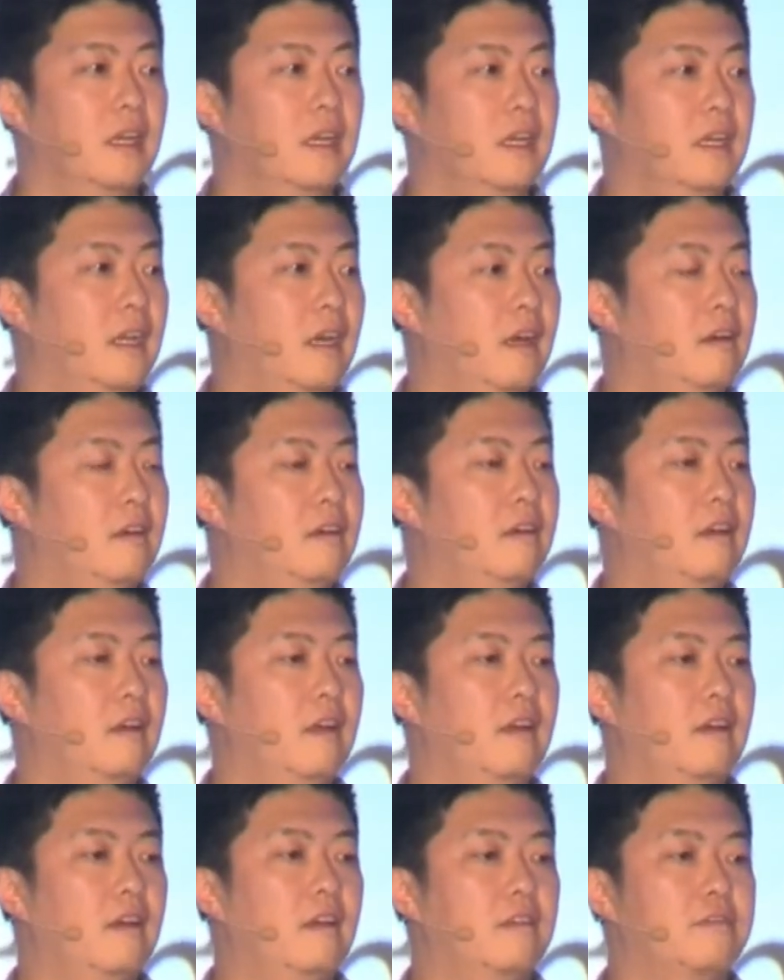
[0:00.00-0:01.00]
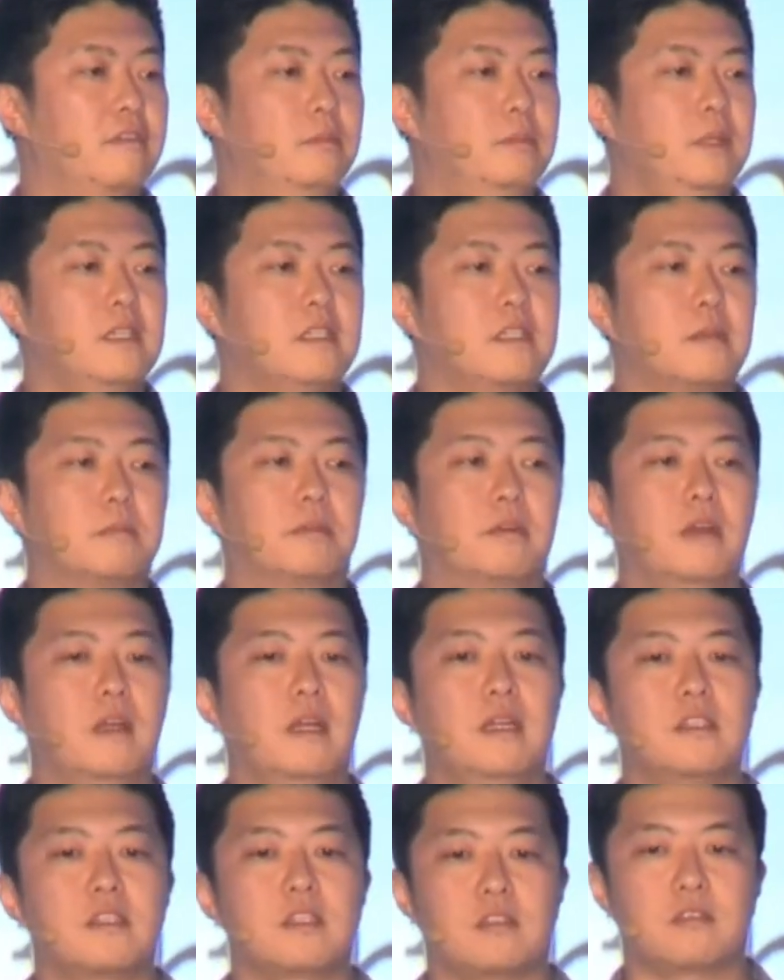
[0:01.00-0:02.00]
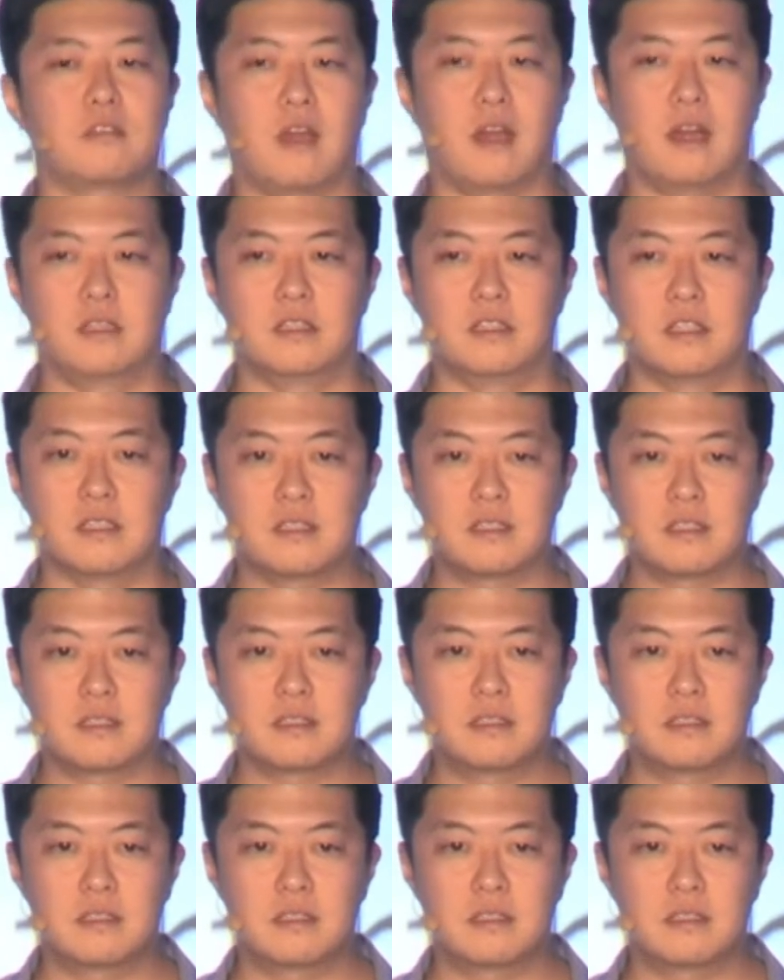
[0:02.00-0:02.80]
Now, for me as a brand strategist,